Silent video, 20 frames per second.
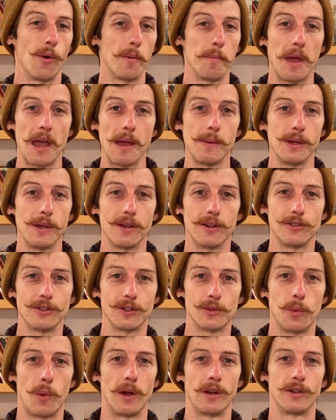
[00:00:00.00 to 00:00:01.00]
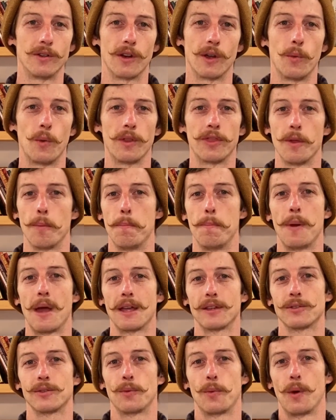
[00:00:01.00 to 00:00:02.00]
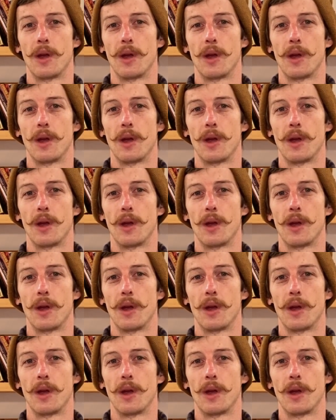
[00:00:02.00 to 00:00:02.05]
Or maybe you're just wondering what the best